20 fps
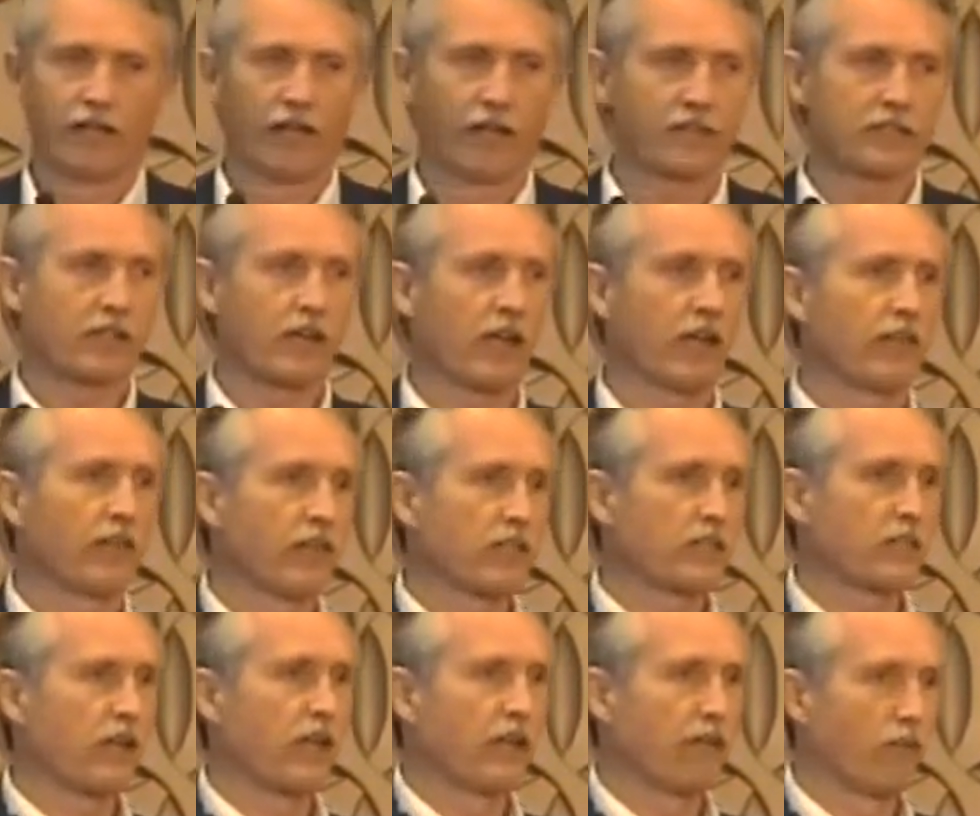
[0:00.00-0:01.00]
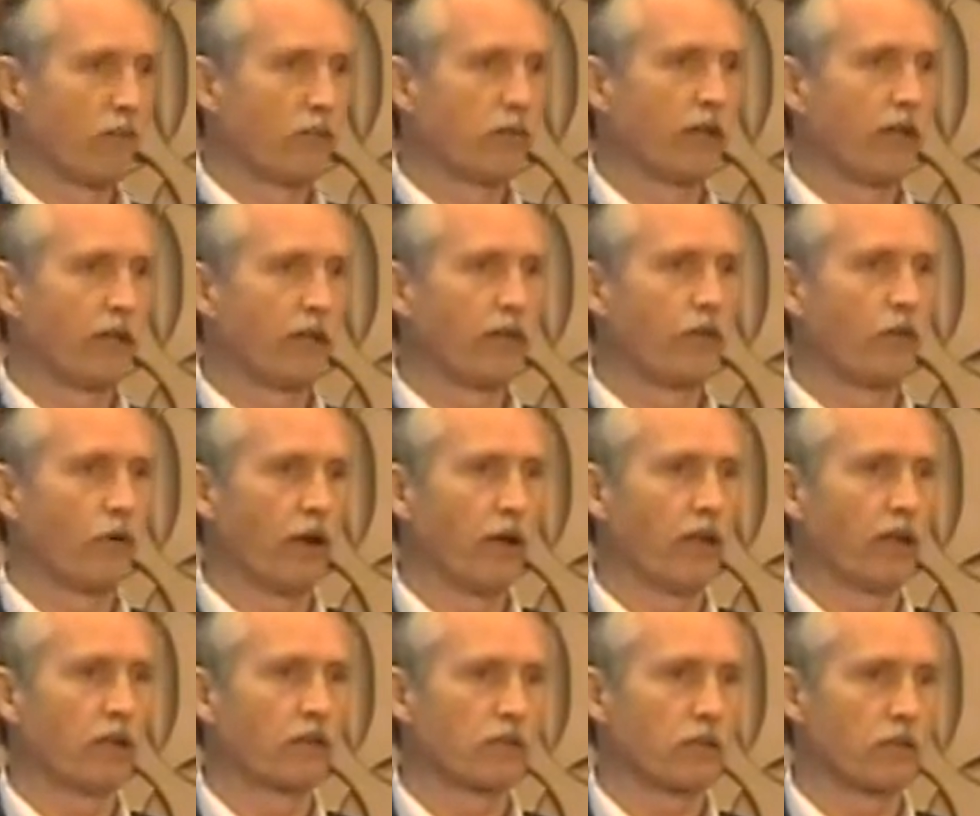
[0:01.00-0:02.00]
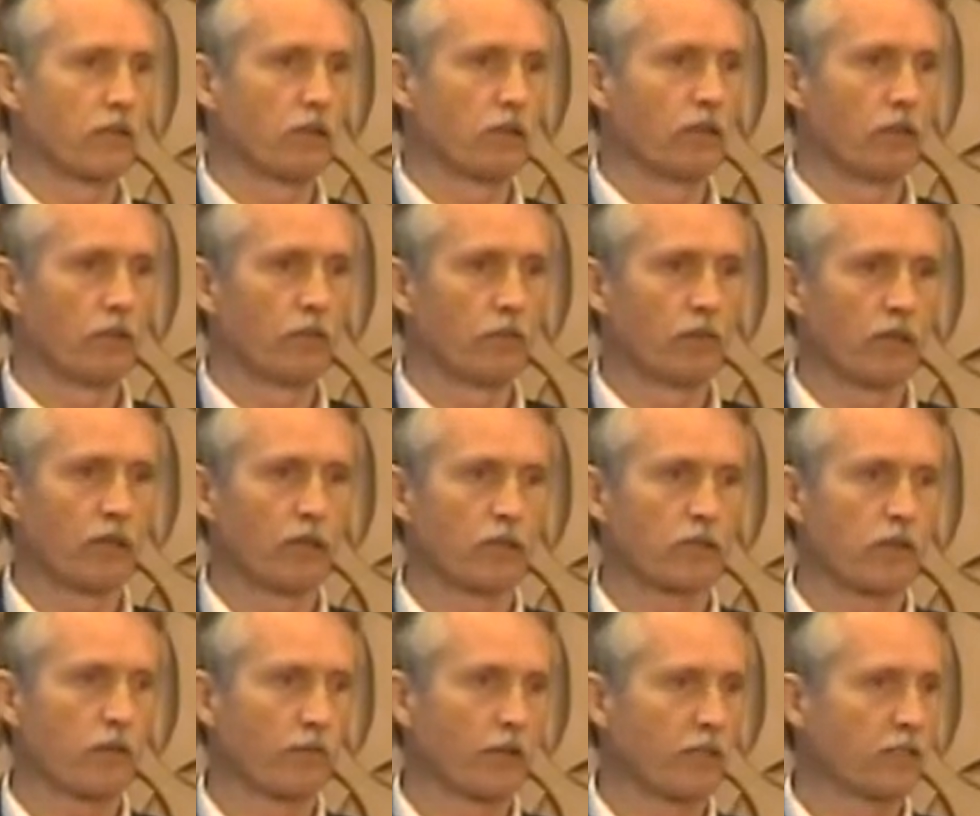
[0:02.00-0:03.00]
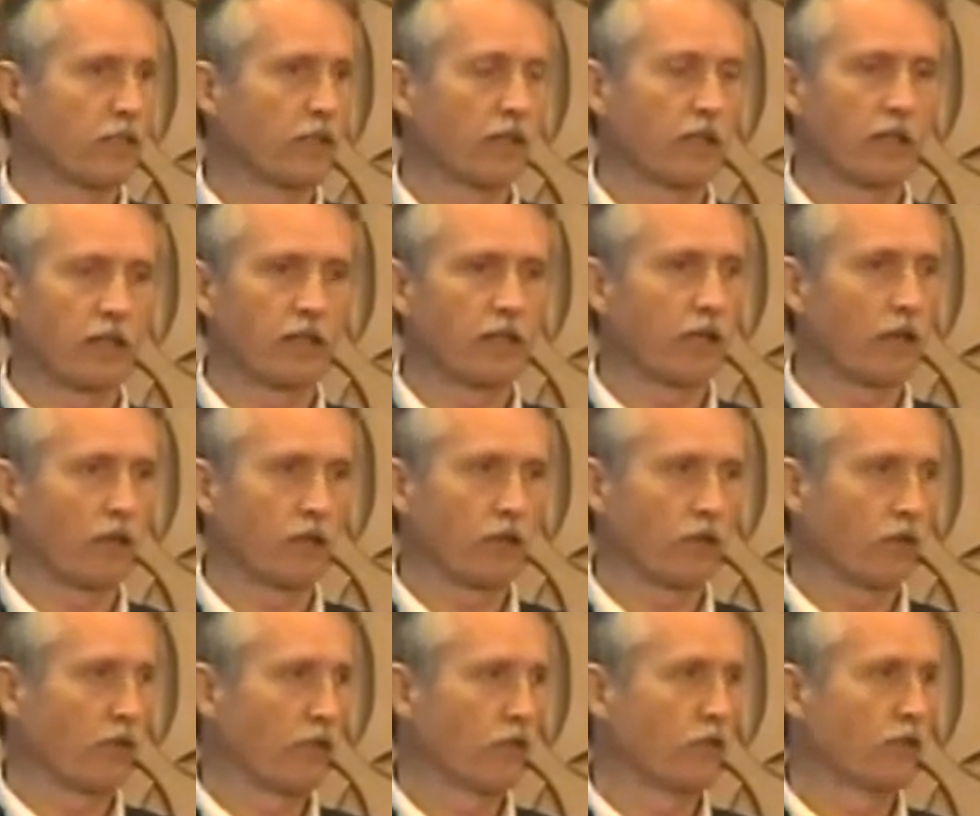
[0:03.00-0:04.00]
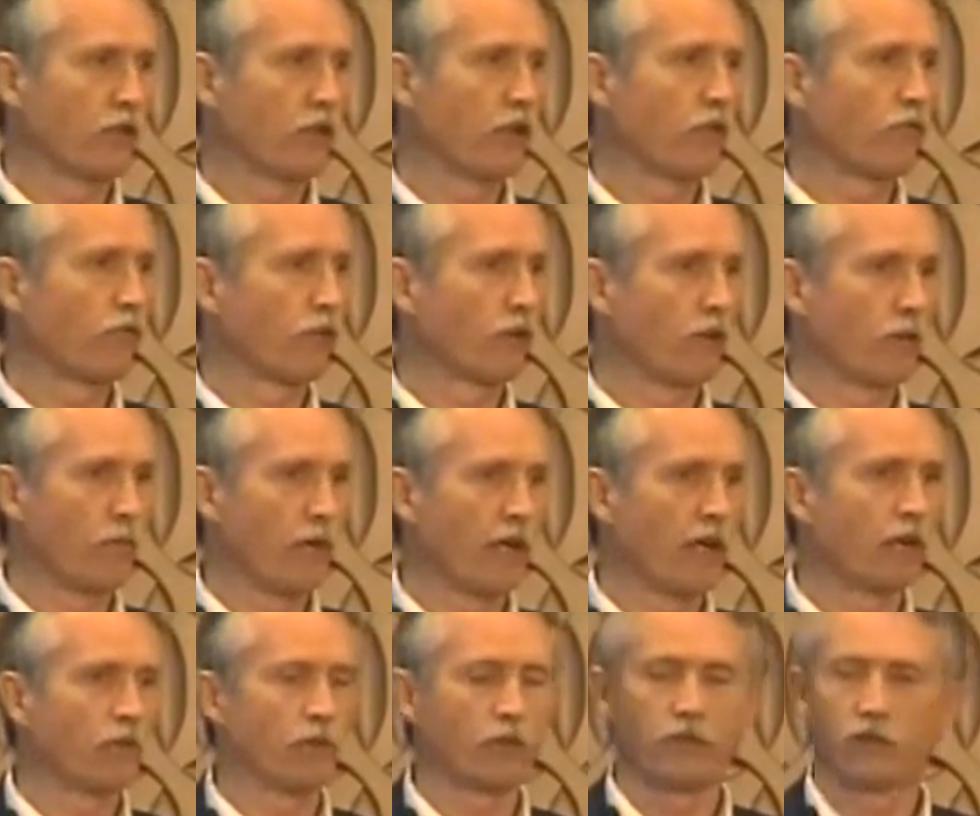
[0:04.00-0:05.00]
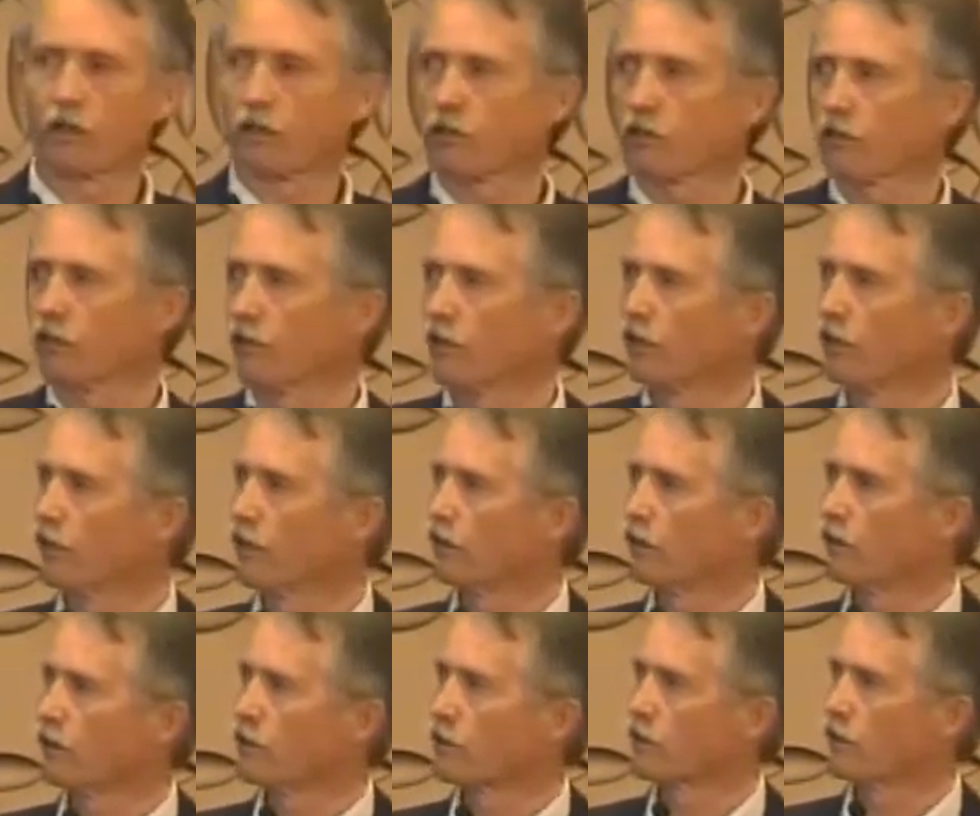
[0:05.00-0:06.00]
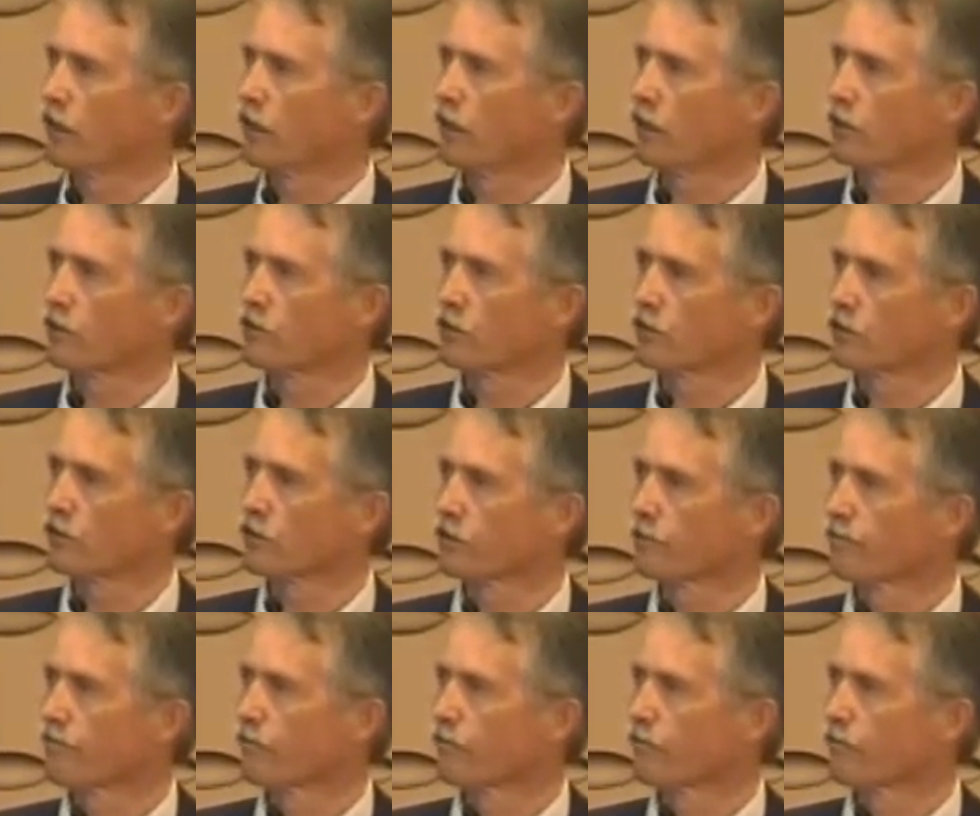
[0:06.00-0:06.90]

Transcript: That's kind of a blended rate, so because I'm not taking any calculation in for demand reduction in this analysis.